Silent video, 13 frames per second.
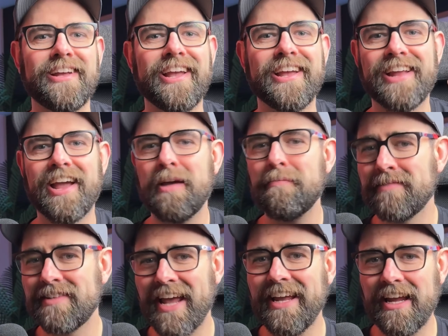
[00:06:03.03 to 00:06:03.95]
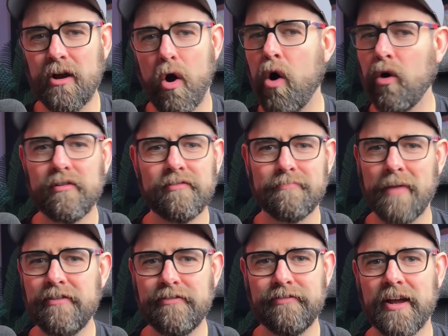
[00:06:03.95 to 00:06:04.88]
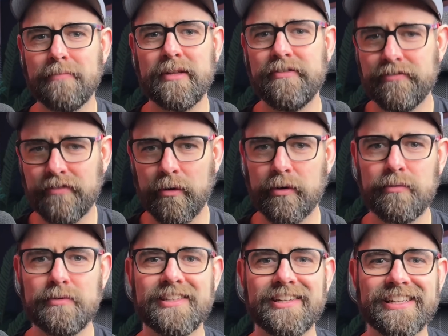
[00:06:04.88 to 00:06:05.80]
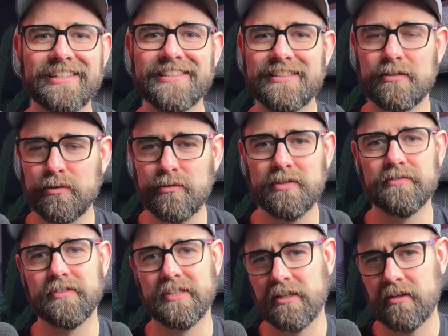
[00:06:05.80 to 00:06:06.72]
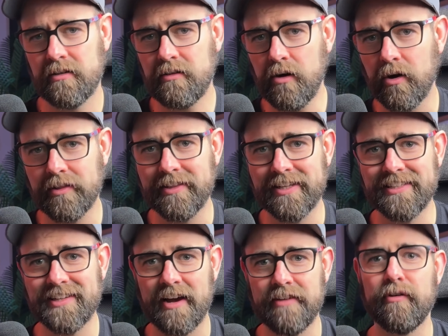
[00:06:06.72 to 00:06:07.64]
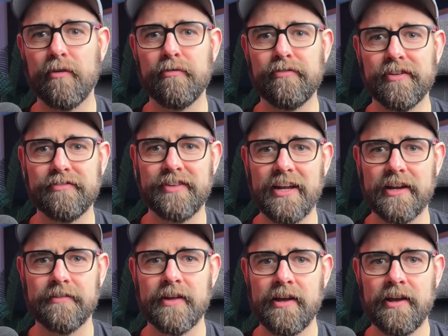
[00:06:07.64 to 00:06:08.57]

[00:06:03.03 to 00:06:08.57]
and am taking all of my family photos exclusively on this iPhone 15.